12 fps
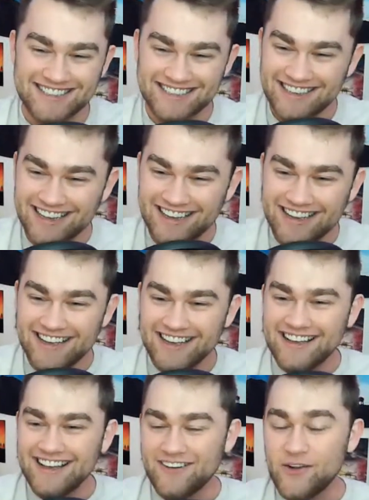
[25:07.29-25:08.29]
I
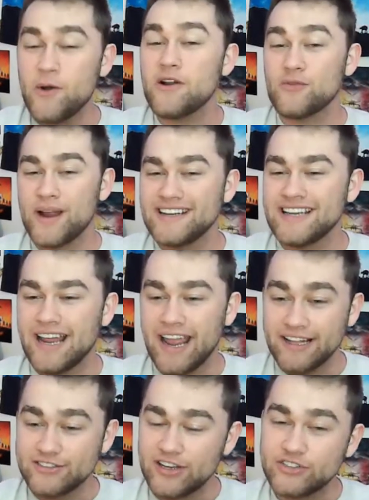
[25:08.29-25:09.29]
don't go on a rant.
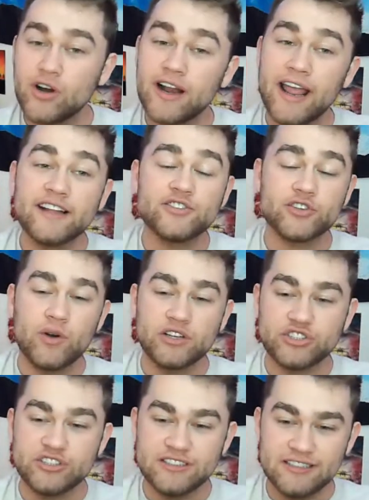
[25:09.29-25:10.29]
I try to answer
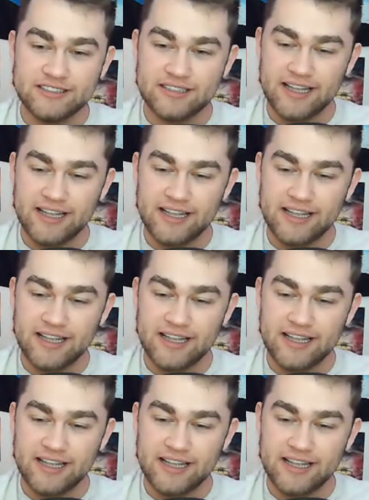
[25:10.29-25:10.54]
questions